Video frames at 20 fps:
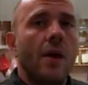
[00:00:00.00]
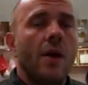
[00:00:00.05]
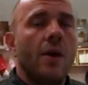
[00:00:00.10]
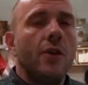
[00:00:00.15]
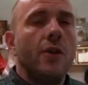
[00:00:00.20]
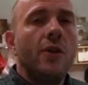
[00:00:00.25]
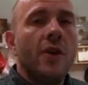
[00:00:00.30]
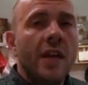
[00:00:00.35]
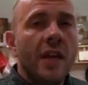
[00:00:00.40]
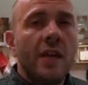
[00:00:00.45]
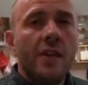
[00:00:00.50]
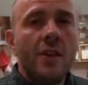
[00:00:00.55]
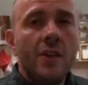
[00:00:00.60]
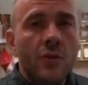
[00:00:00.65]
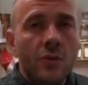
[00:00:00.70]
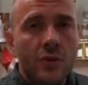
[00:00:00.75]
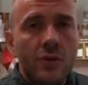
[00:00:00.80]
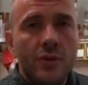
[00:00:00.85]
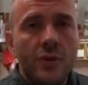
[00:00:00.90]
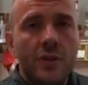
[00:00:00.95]
You can
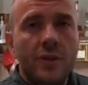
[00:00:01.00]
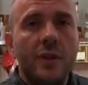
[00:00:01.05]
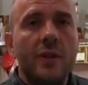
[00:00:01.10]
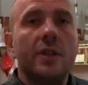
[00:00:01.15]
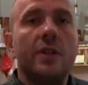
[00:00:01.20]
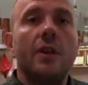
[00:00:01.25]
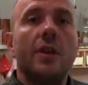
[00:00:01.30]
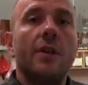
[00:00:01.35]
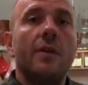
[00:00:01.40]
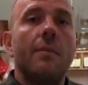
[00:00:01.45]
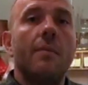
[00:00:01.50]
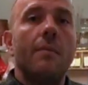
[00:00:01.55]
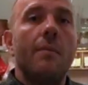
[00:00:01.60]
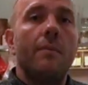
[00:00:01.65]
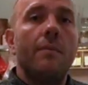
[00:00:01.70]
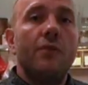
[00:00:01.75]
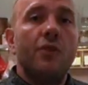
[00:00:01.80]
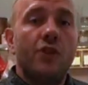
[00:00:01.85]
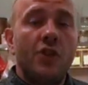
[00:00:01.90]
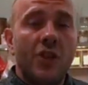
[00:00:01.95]
use
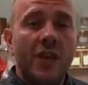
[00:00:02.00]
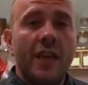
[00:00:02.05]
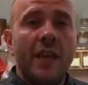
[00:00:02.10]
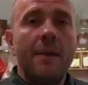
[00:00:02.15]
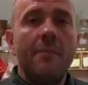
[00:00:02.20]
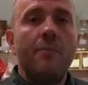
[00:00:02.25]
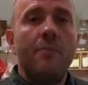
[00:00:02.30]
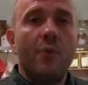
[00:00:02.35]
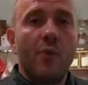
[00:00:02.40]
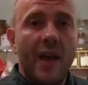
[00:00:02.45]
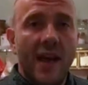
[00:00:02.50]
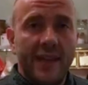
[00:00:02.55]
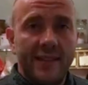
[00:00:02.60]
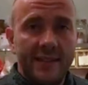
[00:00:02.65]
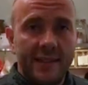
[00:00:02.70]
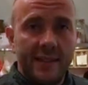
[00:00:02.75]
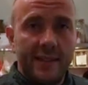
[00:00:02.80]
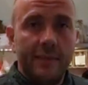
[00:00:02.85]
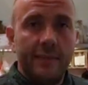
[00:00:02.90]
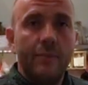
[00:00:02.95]
chicken
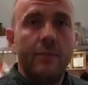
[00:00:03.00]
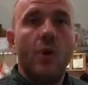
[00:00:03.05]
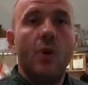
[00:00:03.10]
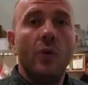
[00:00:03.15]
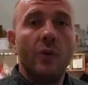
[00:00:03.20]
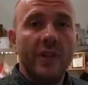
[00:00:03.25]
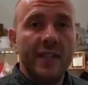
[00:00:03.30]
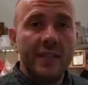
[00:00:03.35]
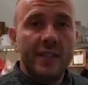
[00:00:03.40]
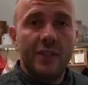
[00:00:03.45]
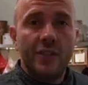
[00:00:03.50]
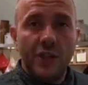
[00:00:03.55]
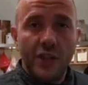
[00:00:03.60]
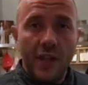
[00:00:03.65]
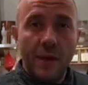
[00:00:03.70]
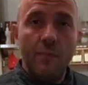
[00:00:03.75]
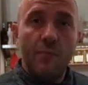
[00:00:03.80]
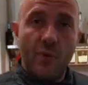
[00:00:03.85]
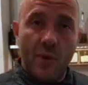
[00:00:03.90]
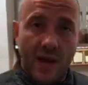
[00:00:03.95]
breast, boneless
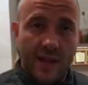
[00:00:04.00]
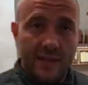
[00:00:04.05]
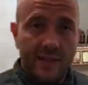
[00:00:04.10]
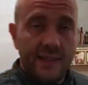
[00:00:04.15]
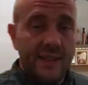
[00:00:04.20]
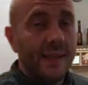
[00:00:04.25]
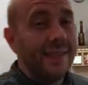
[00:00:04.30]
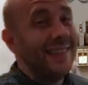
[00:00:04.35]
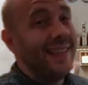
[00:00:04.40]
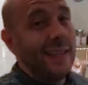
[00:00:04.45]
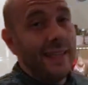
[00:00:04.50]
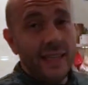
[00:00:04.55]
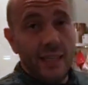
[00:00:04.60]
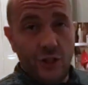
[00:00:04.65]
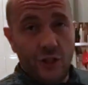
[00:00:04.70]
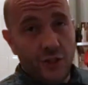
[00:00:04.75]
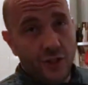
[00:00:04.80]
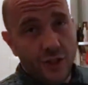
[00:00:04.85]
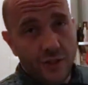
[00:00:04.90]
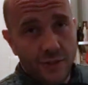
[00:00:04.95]
chicken breast,
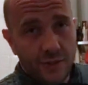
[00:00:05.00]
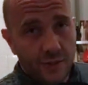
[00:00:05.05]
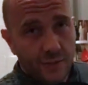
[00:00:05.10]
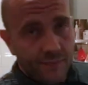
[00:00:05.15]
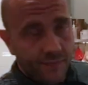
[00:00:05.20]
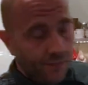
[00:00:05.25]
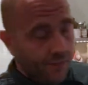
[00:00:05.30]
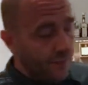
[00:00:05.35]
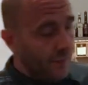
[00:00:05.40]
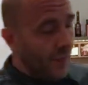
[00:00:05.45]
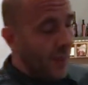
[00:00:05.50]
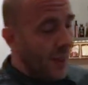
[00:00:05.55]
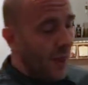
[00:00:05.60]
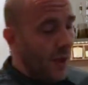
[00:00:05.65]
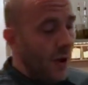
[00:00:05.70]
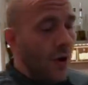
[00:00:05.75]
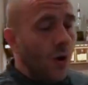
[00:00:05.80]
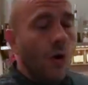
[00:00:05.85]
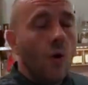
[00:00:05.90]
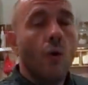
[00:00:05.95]
delicious,
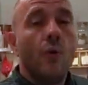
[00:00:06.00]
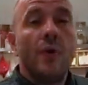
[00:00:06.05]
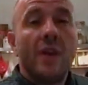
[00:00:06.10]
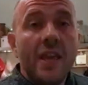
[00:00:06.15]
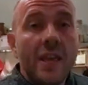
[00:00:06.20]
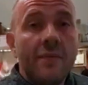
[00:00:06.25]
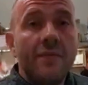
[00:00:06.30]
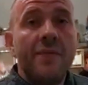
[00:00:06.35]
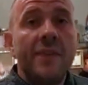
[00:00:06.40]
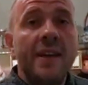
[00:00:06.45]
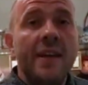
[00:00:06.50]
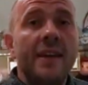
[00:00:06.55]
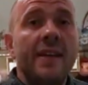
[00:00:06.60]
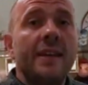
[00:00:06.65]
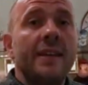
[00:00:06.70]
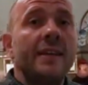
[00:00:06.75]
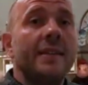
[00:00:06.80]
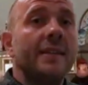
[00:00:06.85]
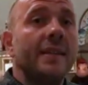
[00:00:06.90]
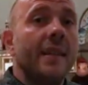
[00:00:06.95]
or
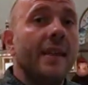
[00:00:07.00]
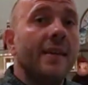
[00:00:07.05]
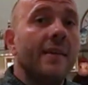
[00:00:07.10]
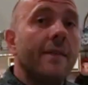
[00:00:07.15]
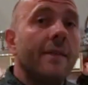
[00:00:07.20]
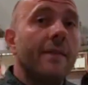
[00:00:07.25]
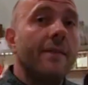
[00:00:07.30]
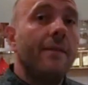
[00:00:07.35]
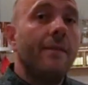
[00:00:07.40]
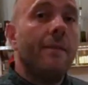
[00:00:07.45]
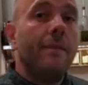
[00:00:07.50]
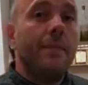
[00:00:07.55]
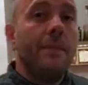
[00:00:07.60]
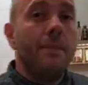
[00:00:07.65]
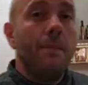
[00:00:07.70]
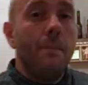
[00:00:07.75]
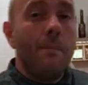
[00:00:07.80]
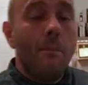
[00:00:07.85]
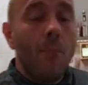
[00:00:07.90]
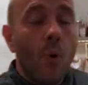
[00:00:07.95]
even
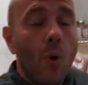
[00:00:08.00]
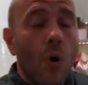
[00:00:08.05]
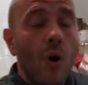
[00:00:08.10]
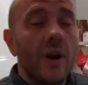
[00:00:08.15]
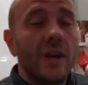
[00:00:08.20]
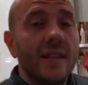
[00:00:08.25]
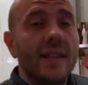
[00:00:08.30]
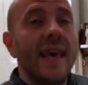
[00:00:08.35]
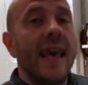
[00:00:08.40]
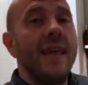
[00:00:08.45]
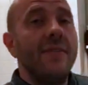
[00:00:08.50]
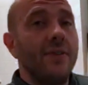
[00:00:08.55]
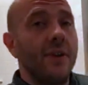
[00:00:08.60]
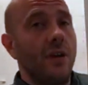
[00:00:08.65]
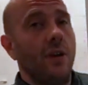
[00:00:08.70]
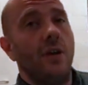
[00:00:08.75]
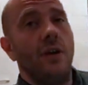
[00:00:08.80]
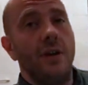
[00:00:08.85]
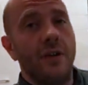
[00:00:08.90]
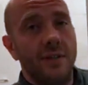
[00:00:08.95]
pork
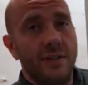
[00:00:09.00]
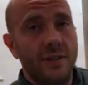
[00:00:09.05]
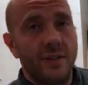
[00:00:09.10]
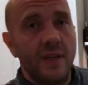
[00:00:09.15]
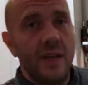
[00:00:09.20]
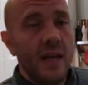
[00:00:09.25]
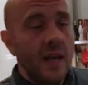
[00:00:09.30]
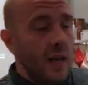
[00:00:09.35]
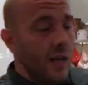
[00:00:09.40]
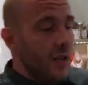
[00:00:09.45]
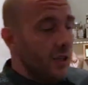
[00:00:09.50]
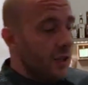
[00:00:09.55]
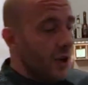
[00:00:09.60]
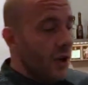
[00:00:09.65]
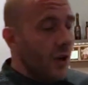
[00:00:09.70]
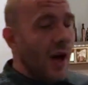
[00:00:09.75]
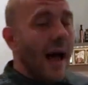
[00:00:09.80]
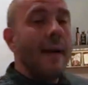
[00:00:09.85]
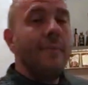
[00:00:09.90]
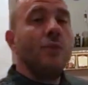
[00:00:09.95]
tenderloins.
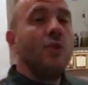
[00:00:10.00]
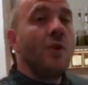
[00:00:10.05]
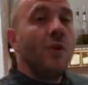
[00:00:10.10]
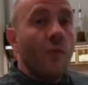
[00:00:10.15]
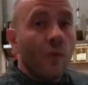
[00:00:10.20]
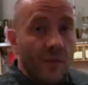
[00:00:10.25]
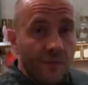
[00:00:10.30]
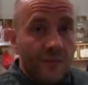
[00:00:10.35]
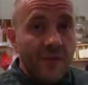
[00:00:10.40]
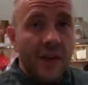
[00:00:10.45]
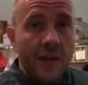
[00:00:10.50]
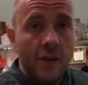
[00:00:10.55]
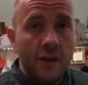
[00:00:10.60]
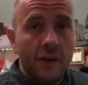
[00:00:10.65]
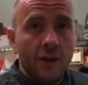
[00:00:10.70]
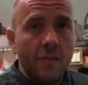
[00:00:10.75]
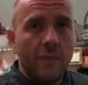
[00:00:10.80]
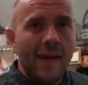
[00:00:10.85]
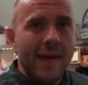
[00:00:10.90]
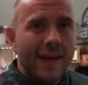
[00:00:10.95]
So I'm doing with
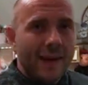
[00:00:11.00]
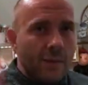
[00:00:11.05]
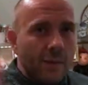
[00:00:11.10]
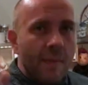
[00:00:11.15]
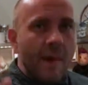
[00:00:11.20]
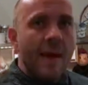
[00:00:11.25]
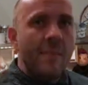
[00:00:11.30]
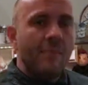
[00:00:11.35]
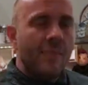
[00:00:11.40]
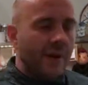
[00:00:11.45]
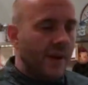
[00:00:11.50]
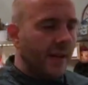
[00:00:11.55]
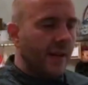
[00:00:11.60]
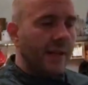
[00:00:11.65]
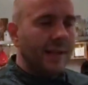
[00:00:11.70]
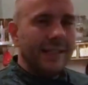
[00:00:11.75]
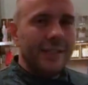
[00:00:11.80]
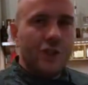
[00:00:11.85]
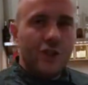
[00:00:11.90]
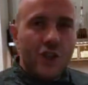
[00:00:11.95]
veal, but remember,
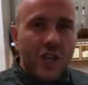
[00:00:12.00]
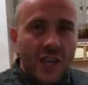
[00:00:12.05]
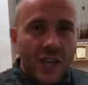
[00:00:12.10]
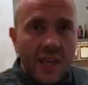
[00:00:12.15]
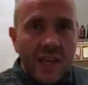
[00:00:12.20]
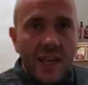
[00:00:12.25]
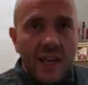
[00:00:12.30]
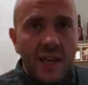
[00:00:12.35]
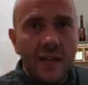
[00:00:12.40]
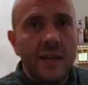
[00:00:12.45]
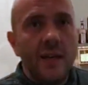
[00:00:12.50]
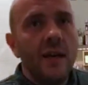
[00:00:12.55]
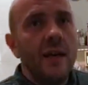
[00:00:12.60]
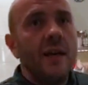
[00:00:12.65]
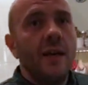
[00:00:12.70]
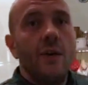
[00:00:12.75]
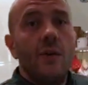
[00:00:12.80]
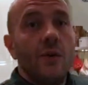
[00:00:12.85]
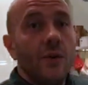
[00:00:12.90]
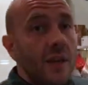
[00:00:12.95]
chicken
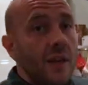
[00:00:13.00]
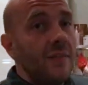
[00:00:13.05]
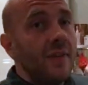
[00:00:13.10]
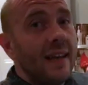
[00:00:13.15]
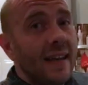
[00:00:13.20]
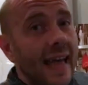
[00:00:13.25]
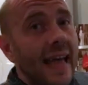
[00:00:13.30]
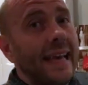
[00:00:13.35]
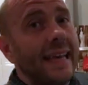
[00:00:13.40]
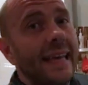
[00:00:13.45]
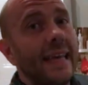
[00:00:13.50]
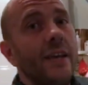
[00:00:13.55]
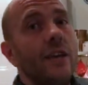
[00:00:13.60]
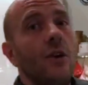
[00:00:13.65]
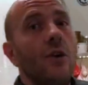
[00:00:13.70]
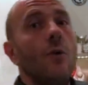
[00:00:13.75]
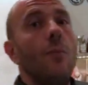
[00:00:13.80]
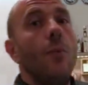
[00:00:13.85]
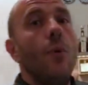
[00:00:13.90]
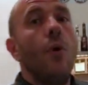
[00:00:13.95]
or even like, you
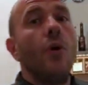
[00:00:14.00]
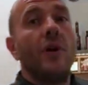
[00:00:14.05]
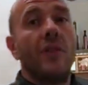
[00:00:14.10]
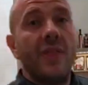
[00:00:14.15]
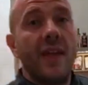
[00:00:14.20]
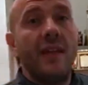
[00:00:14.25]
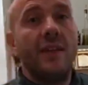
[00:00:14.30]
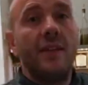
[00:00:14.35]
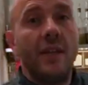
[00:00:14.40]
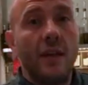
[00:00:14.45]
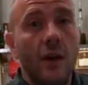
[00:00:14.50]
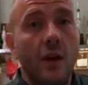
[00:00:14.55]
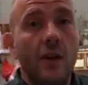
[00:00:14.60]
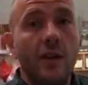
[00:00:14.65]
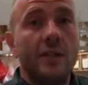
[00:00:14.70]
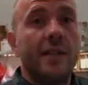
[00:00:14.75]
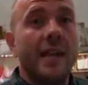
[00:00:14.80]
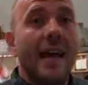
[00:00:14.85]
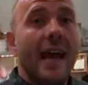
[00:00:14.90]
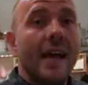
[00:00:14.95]
know, pork
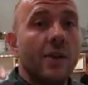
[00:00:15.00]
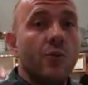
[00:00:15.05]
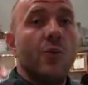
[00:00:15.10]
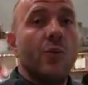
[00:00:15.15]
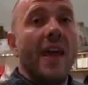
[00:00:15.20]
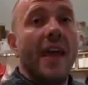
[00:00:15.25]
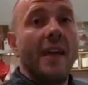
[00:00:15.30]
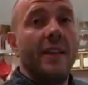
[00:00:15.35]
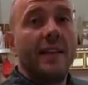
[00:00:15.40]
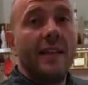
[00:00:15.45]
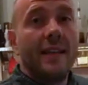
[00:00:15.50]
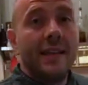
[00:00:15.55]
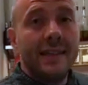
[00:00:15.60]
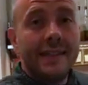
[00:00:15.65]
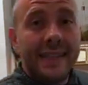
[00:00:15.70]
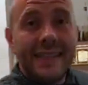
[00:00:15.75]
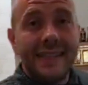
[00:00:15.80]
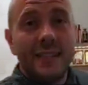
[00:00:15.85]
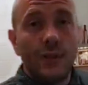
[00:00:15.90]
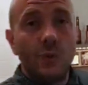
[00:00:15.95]
tenderloins are great
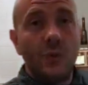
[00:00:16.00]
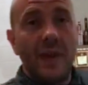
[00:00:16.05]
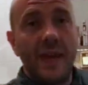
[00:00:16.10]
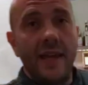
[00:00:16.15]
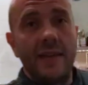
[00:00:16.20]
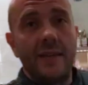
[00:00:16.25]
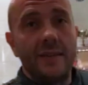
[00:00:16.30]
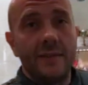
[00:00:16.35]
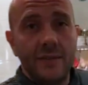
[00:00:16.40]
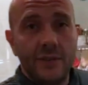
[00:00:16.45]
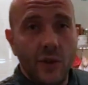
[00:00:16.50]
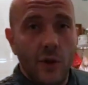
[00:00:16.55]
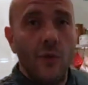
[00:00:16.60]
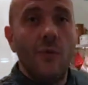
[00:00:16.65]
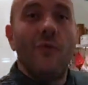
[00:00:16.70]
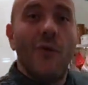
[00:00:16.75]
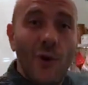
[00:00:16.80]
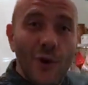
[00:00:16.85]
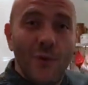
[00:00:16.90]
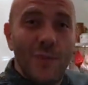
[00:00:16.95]
this way. So
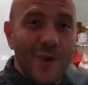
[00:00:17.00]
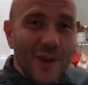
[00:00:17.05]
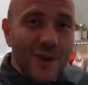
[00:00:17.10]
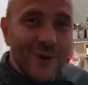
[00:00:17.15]
follow me,